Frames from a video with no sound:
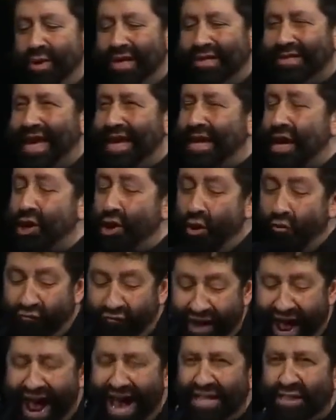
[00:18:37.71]
means they can go
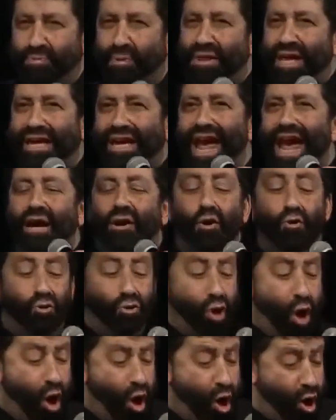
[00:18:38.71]
fast, but they can't go
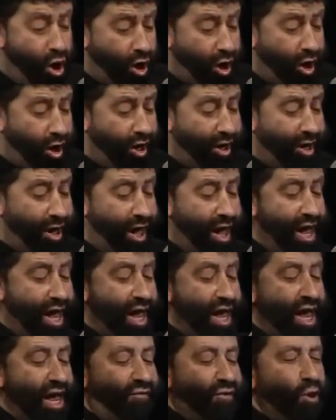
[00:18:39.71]
long.
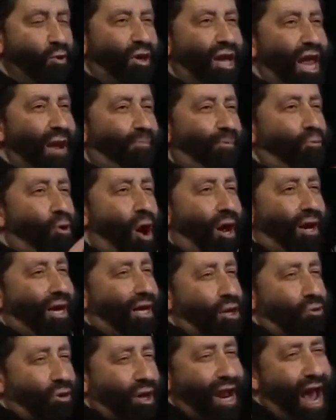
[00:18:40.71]
If you keep
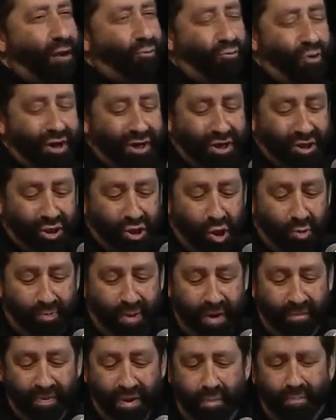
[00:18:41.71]
running, you can outrun a
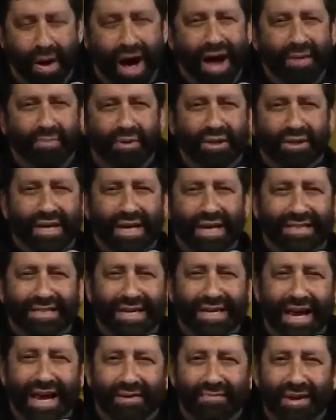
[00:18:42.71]
serpent. The Bible says
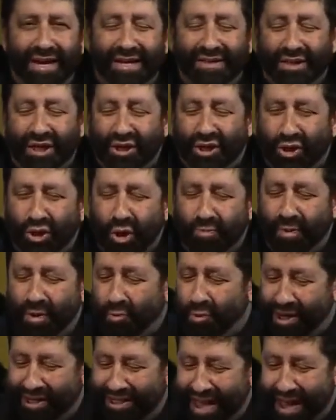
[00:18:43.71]
the enemy is a
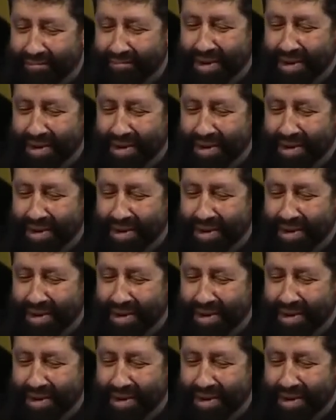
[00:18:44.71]
serpent. What does that